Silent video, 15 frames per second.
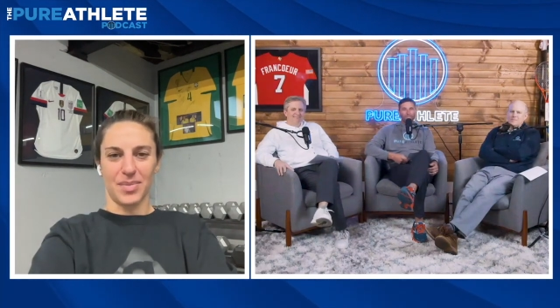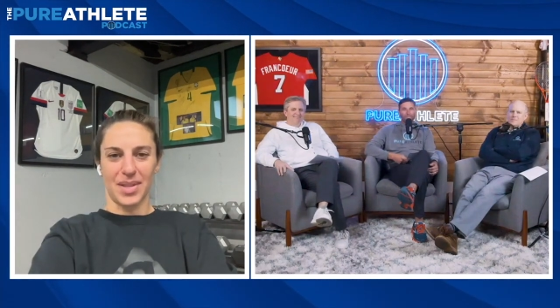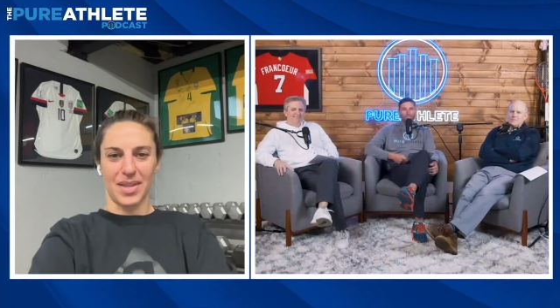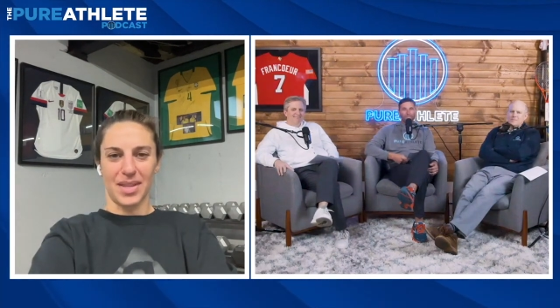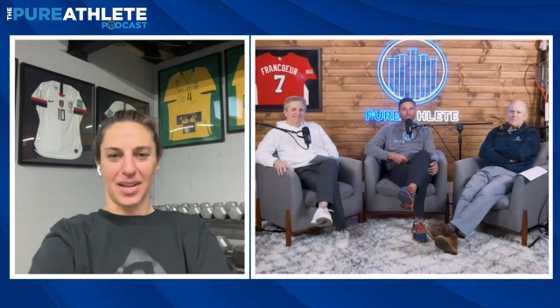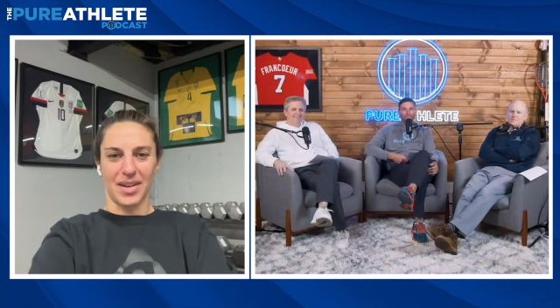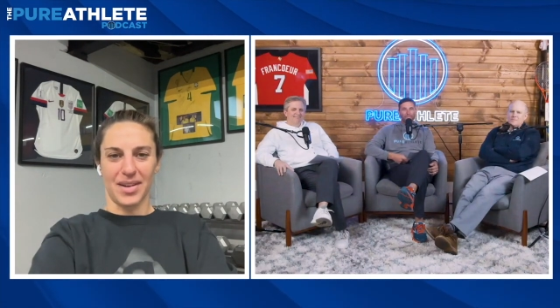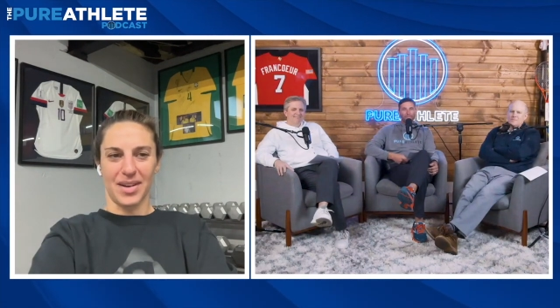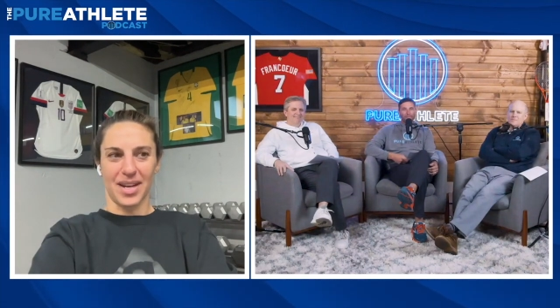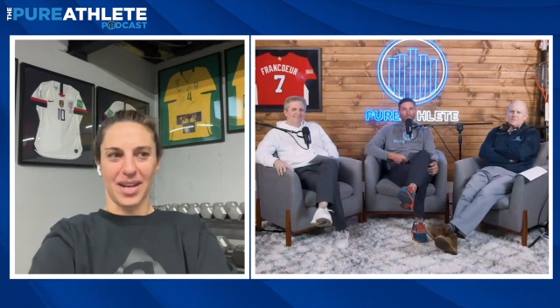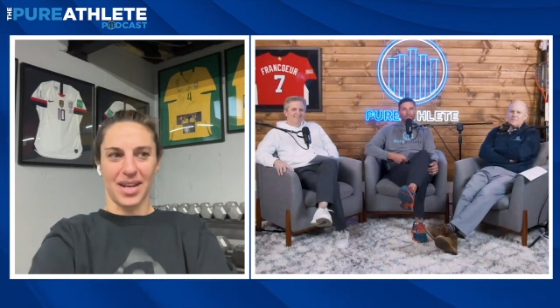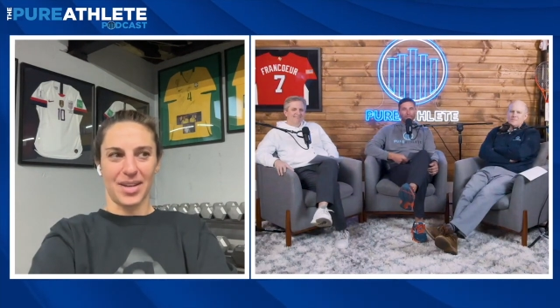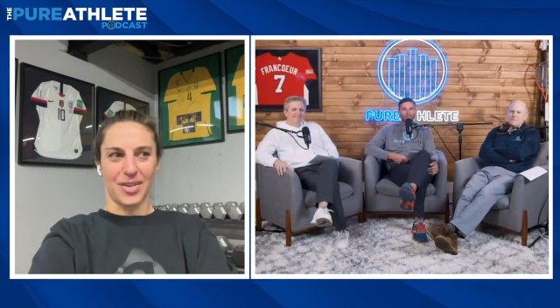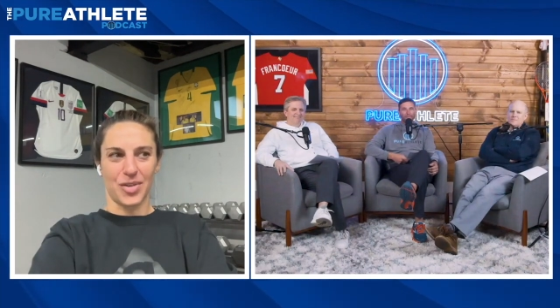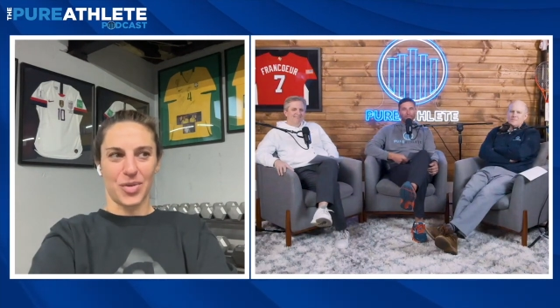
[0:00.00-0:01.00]
Went there
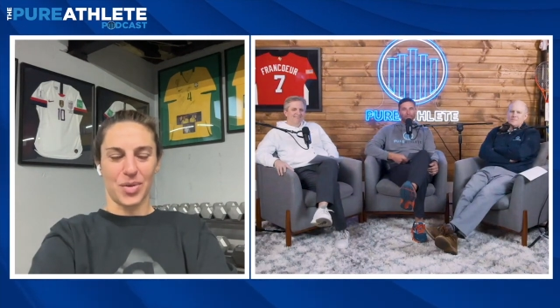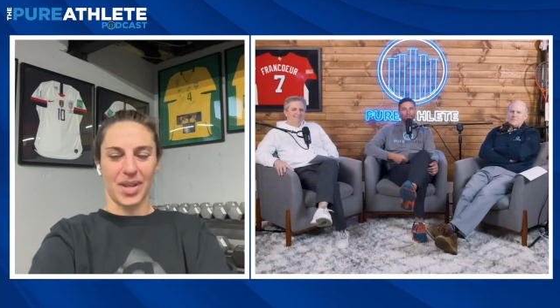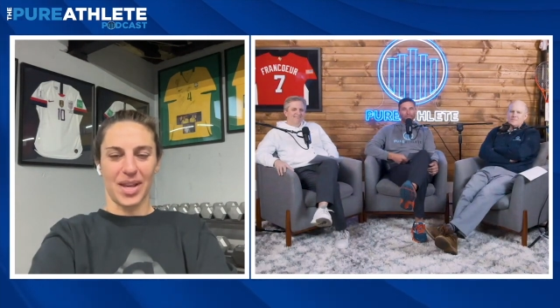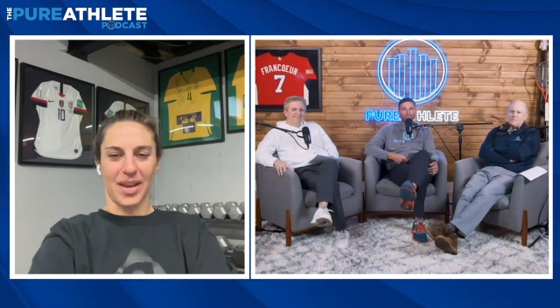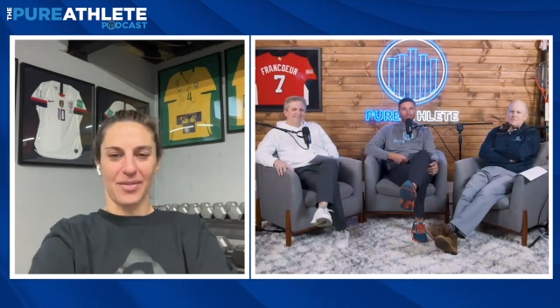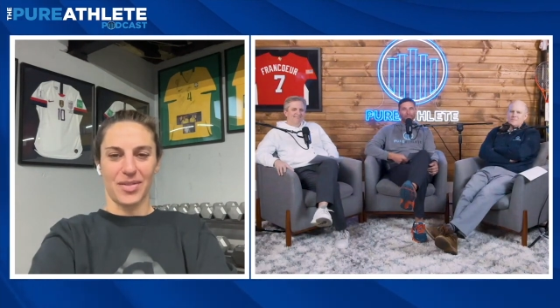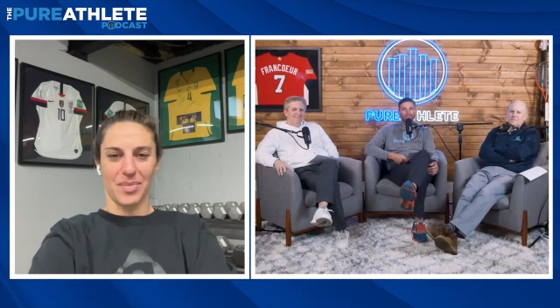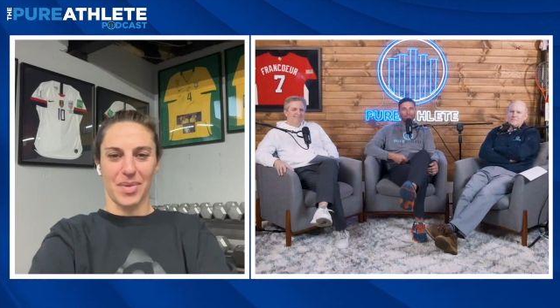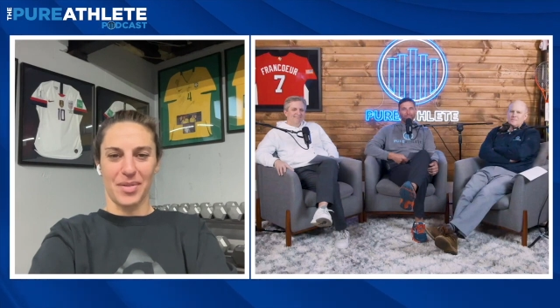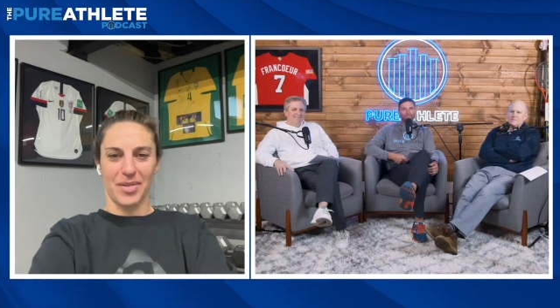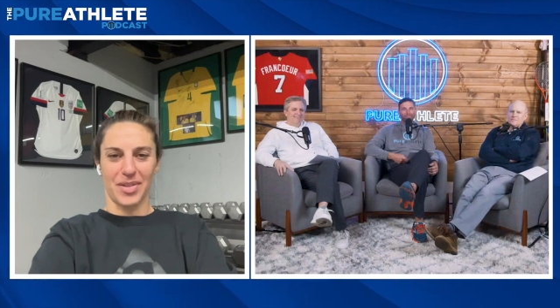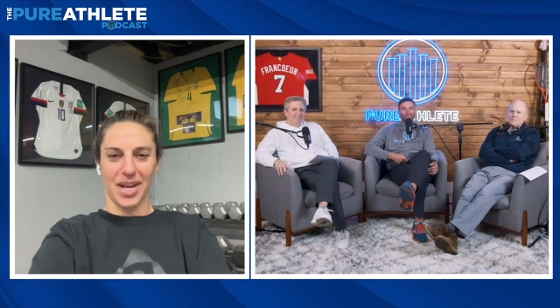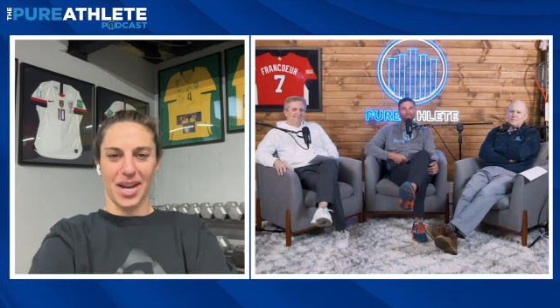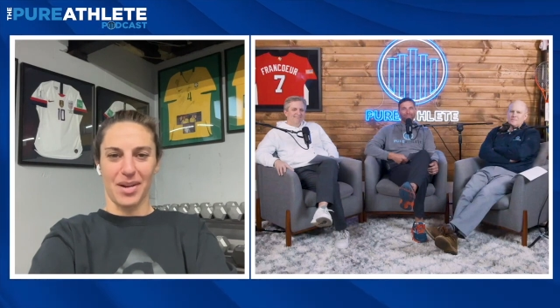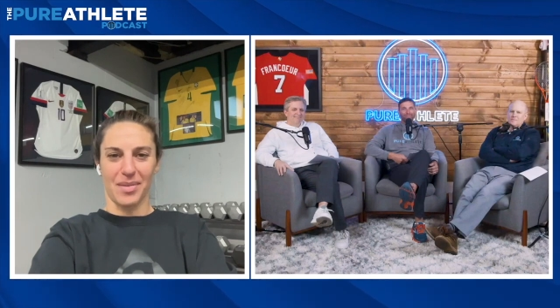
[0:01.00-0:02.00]
uh, shortly after my
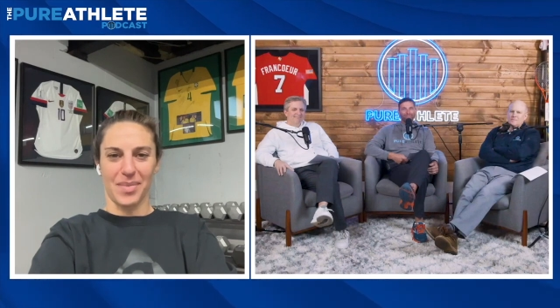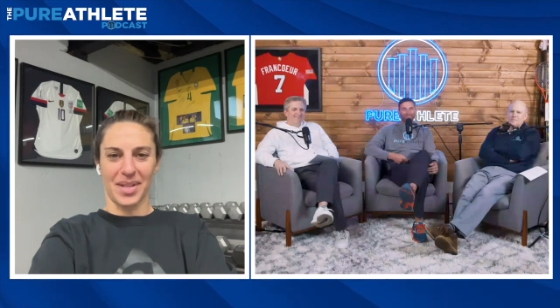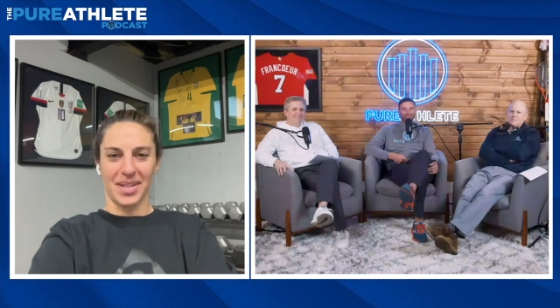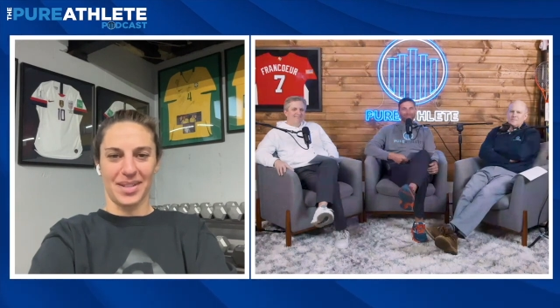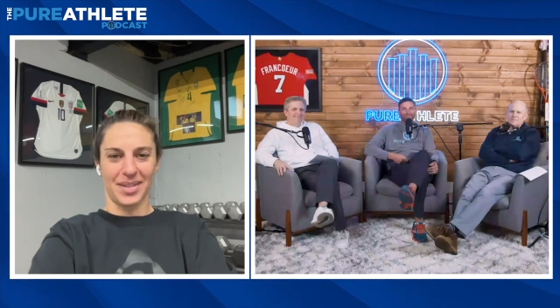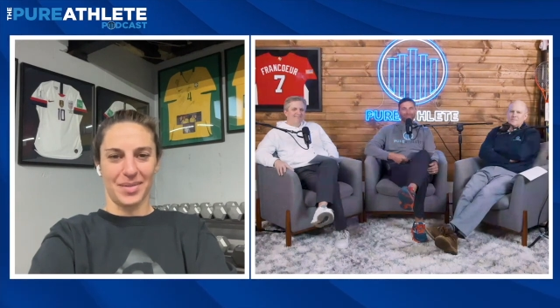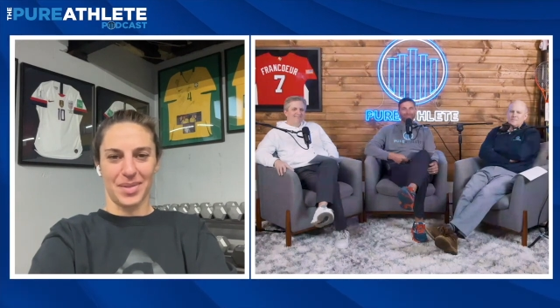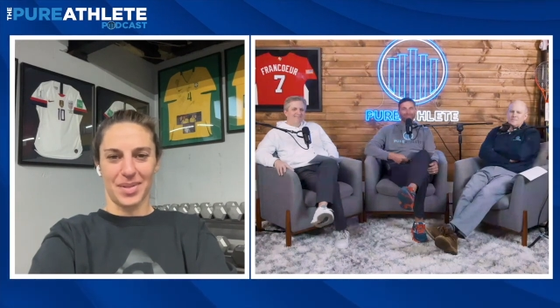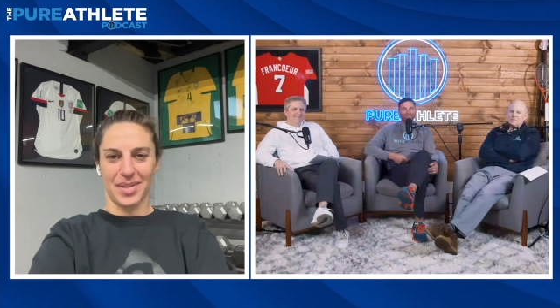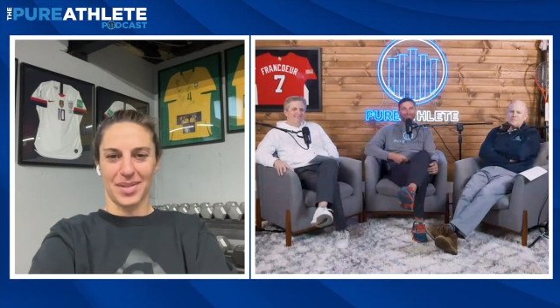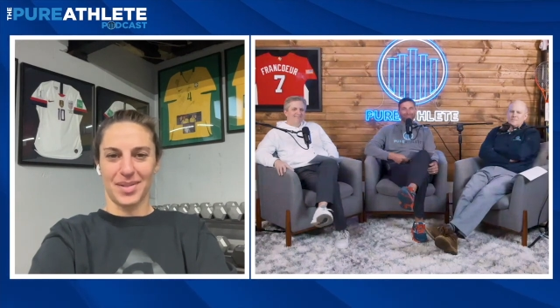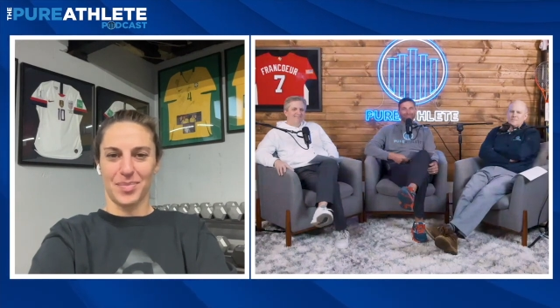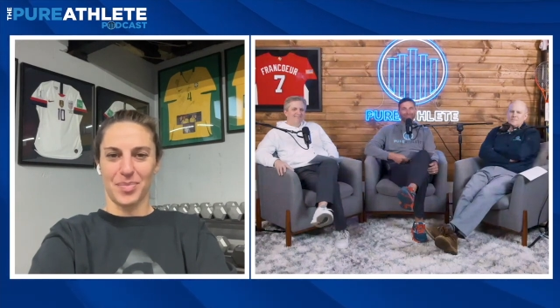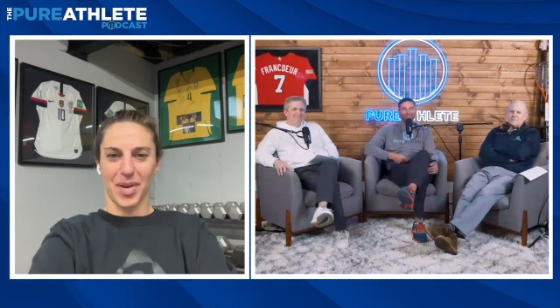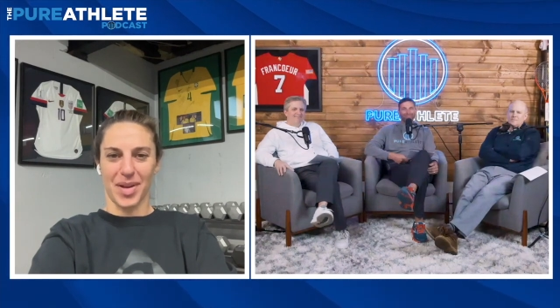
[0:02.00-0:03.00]
retirement. It
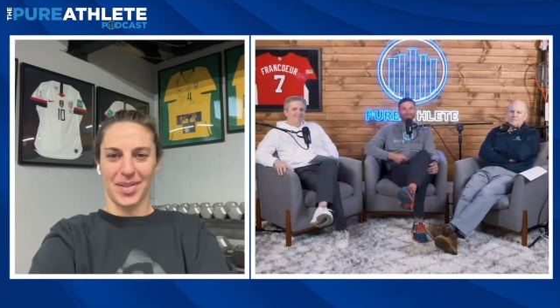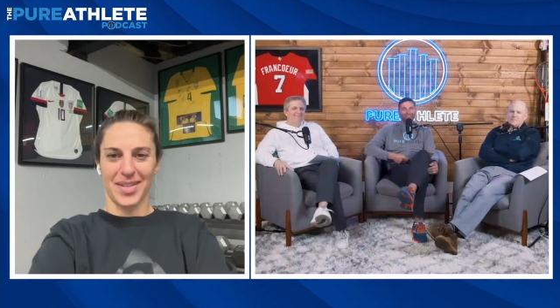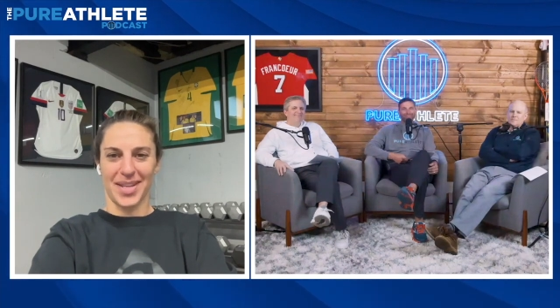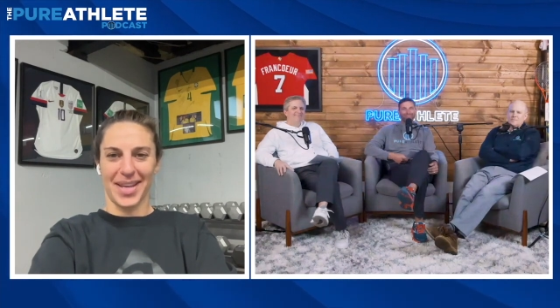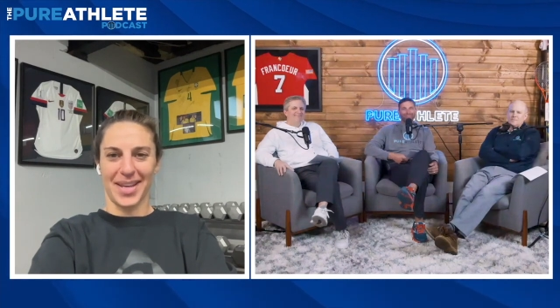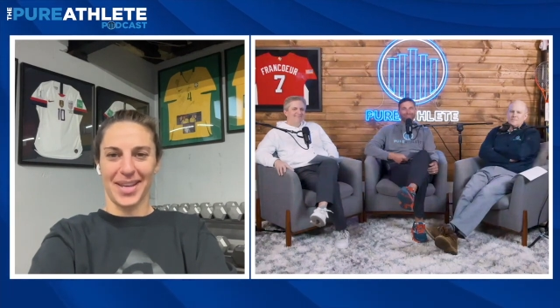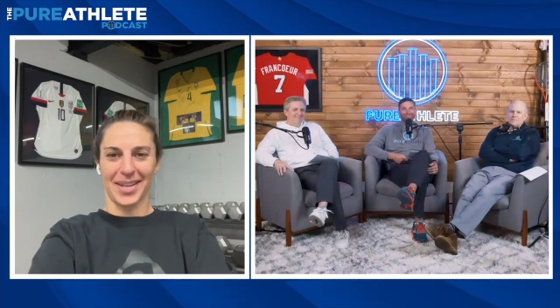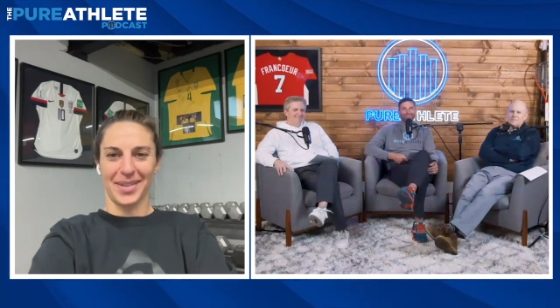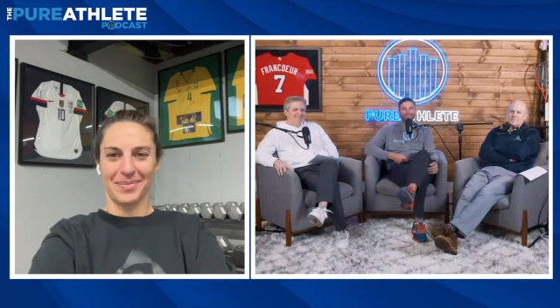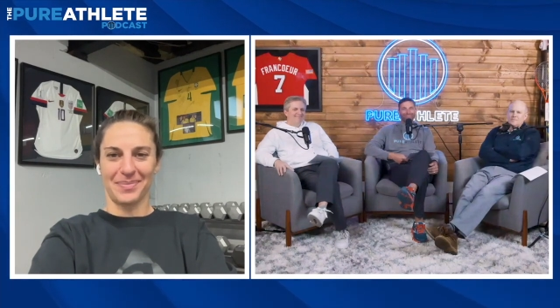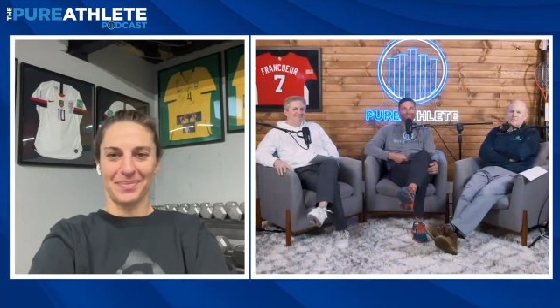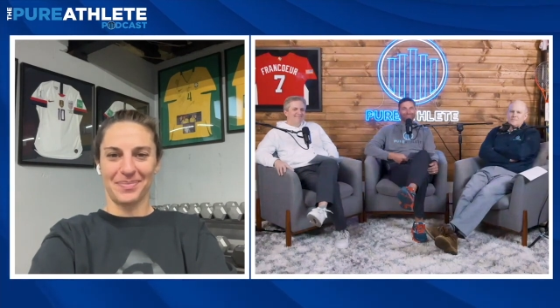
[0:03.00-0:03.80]
was breathtaking.